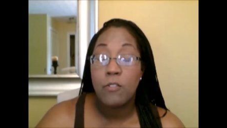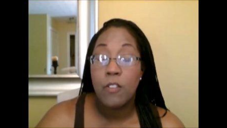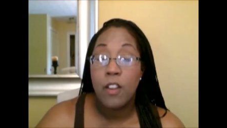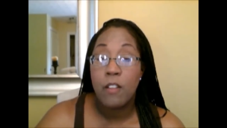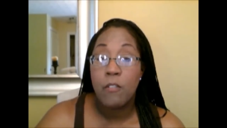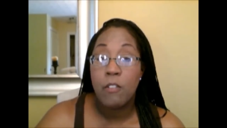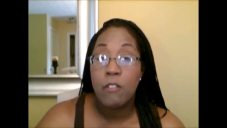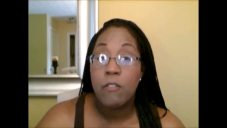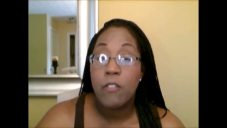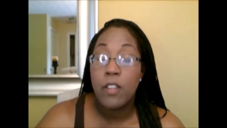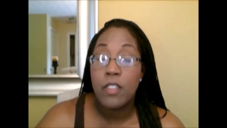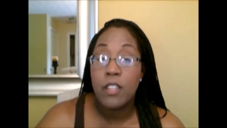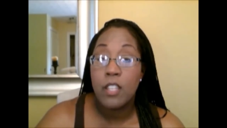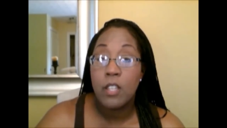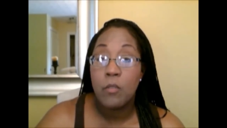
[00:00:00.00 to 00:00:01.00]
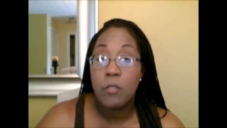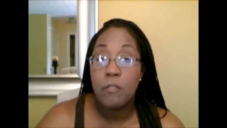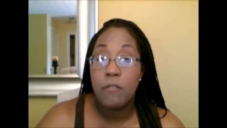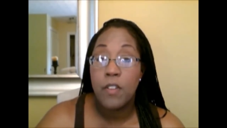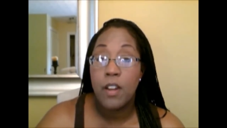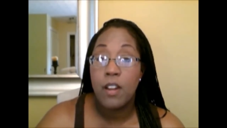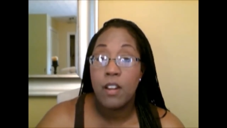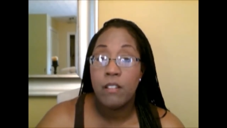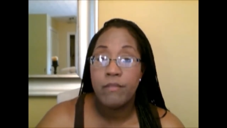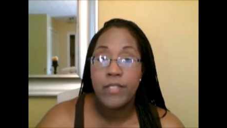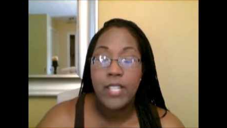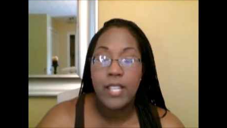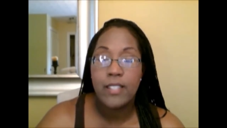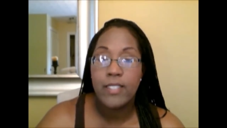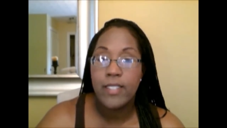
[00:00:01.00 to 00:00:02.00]
for every friend that you refer.
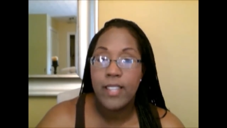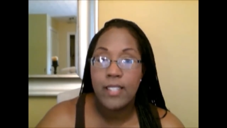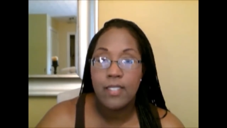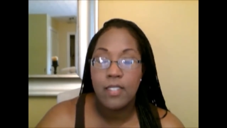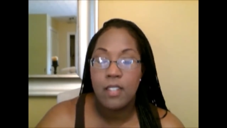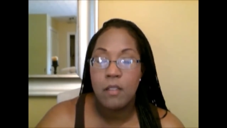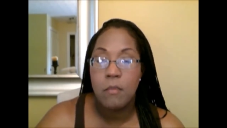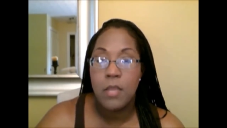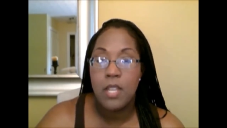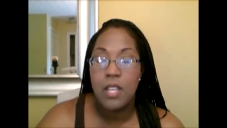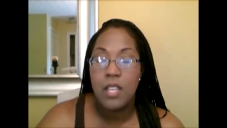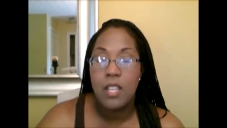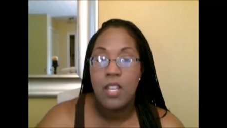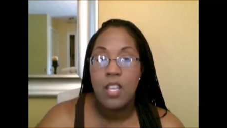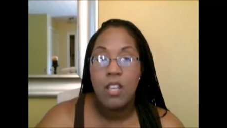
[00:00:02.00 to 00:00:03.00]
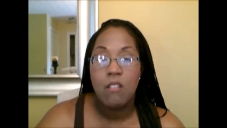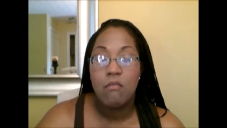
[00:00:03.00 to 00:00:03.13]
Takes less than a minute.